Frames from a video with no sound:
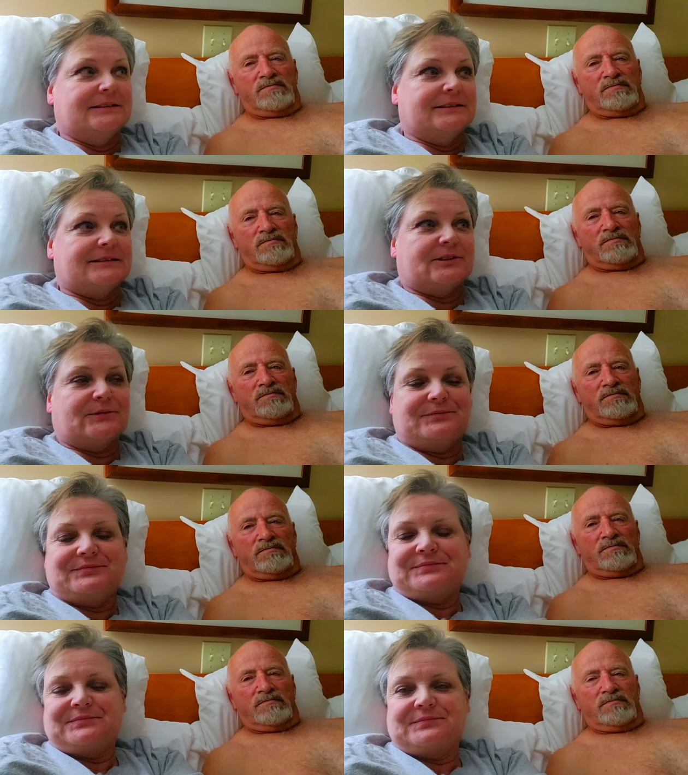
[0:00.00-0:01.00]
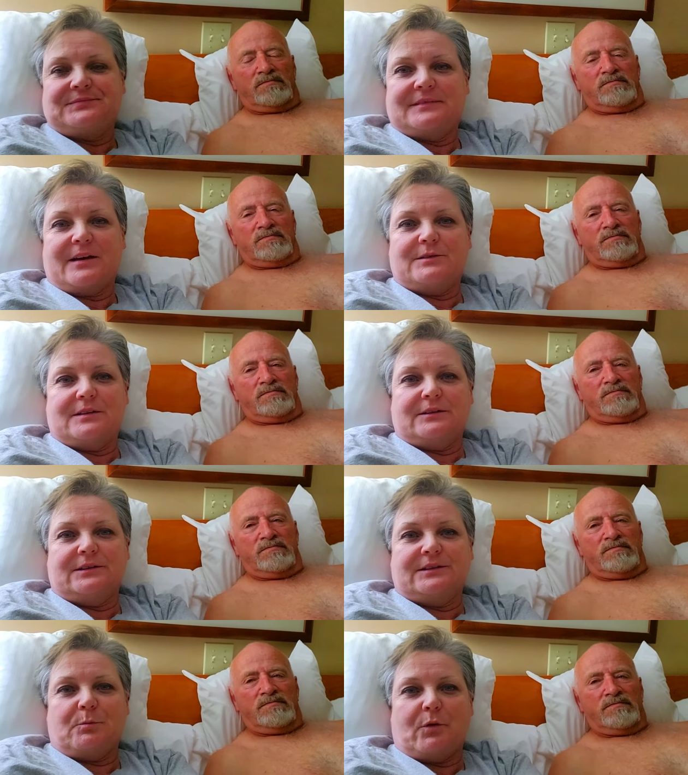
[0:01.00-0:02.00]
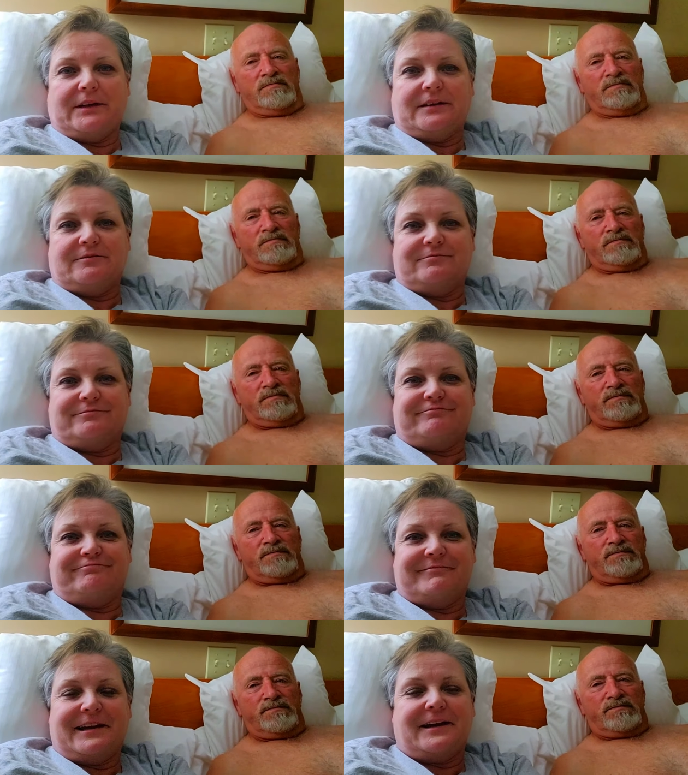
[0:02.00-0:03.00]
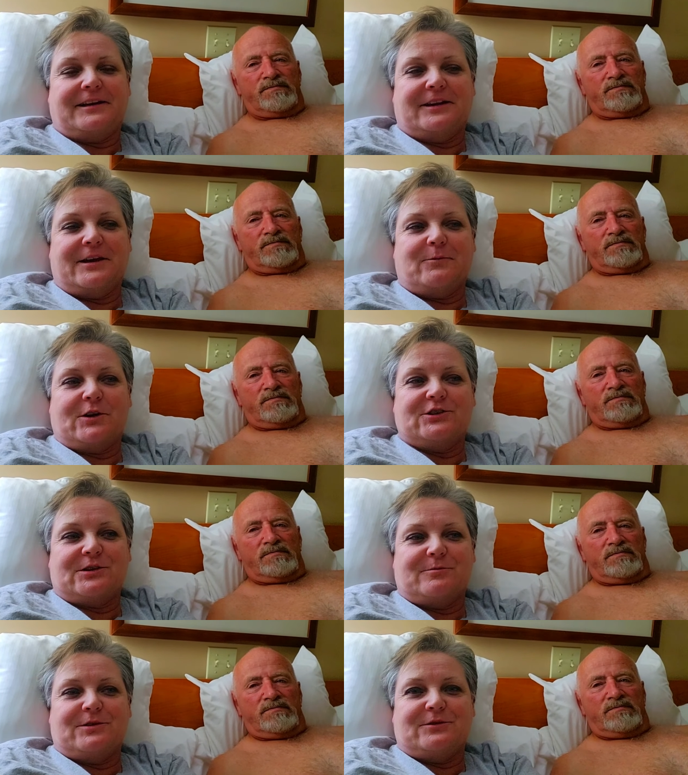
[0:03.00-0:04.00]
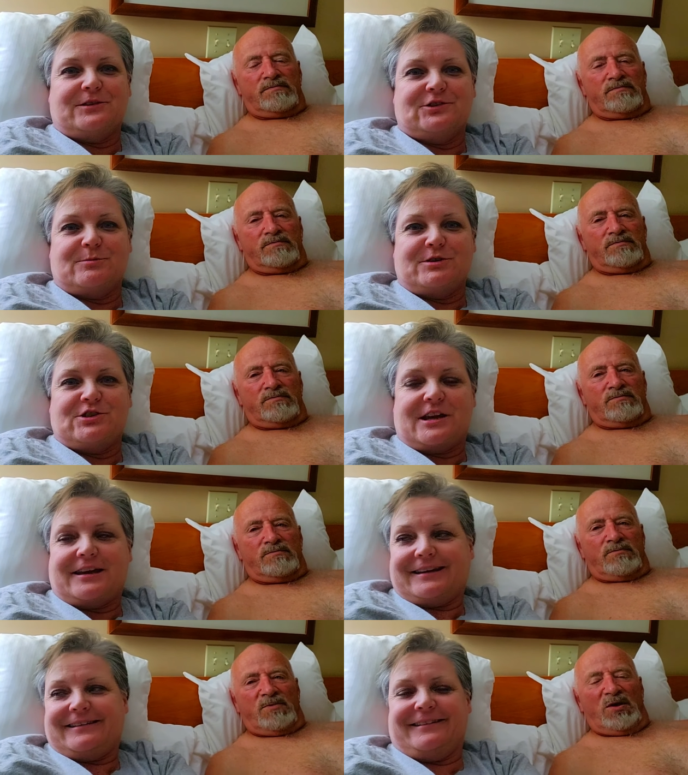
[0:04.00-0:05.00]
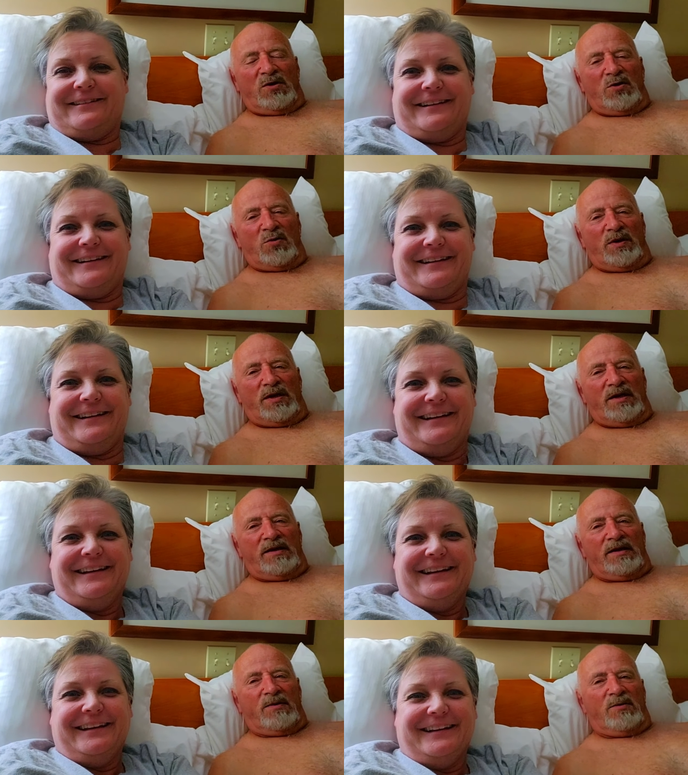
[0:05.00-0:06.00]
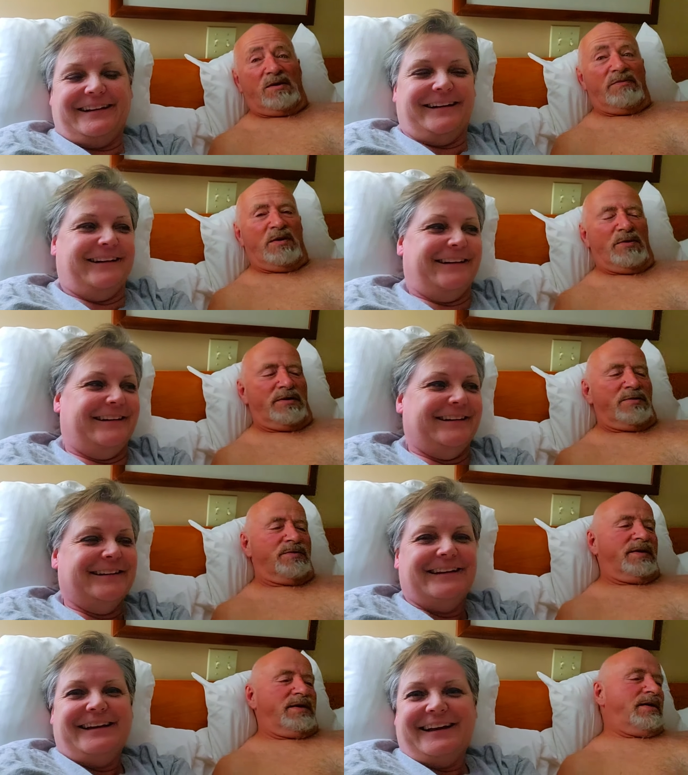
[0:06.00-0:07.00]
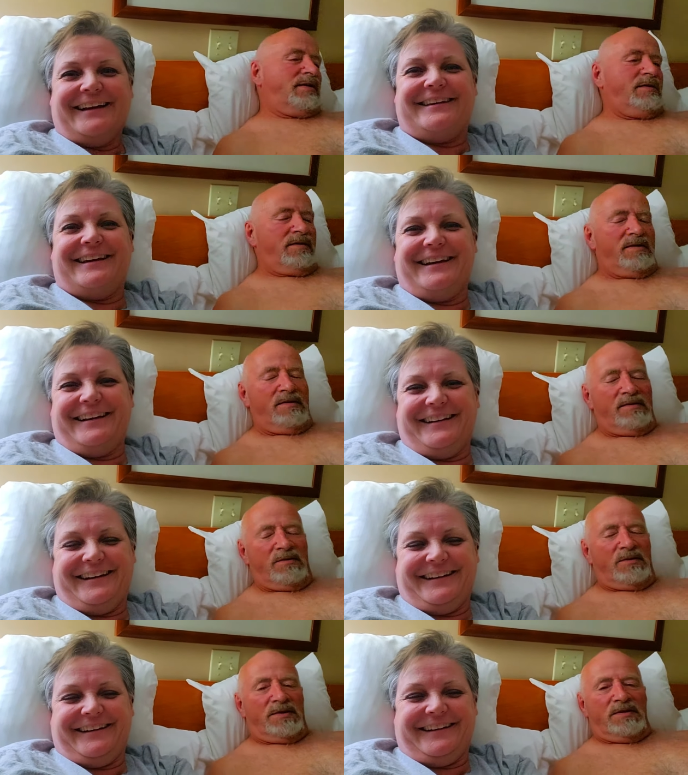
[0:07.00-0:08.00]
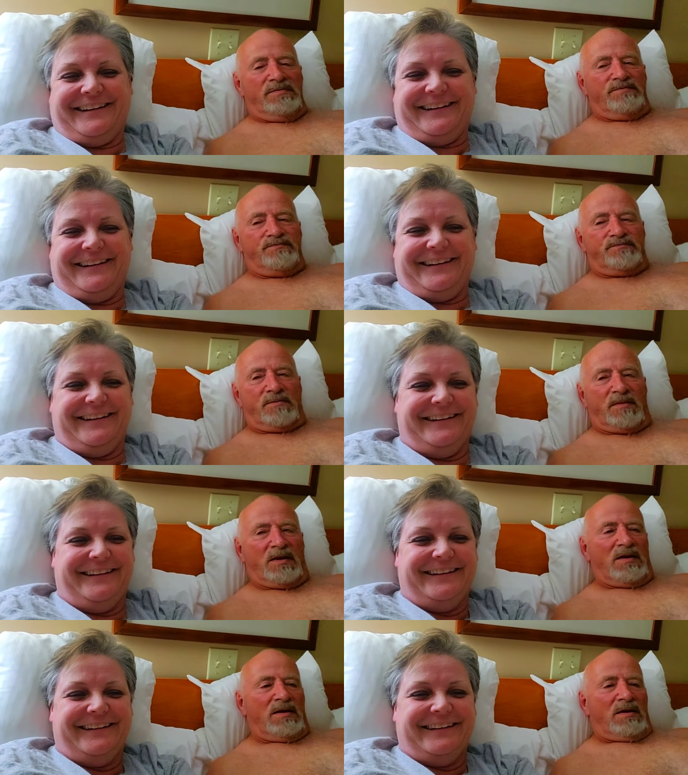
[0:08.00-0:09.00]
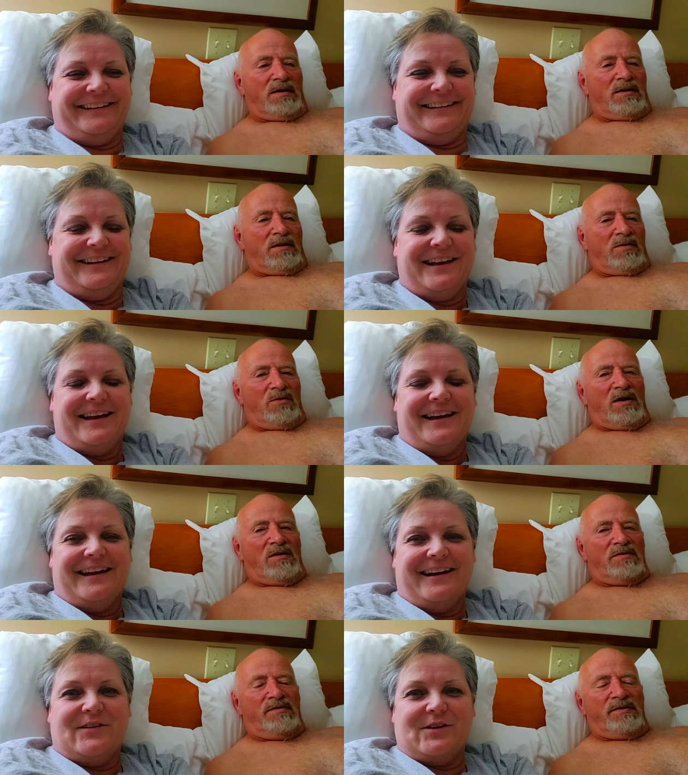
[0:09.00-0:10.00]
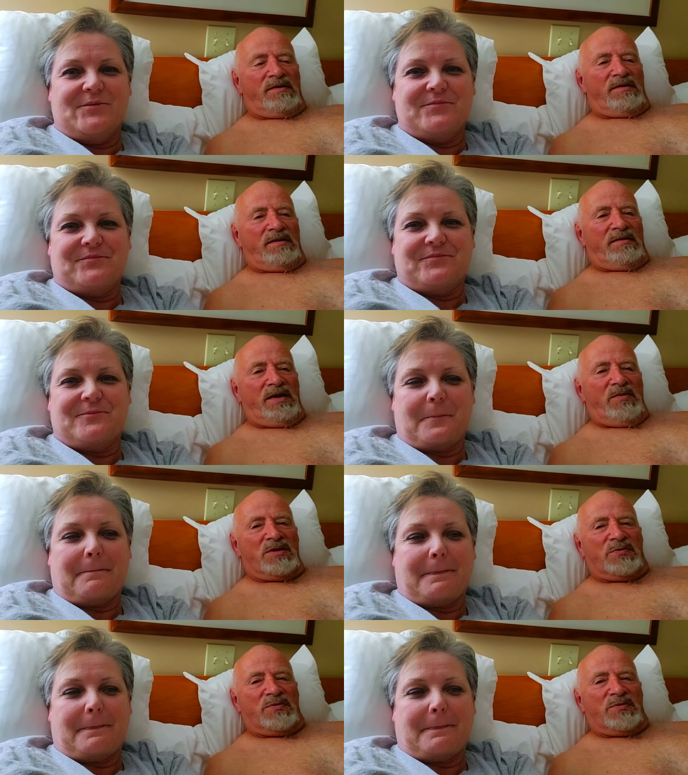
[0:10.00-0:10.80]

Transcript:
Speaker 1: So I was a little disappointed. I kind of like watching him do the shimmy shake.
Speaker 2: oh, really? Well, I would have known
Speaker 1: that.
Speaker 2: well, oh, well it was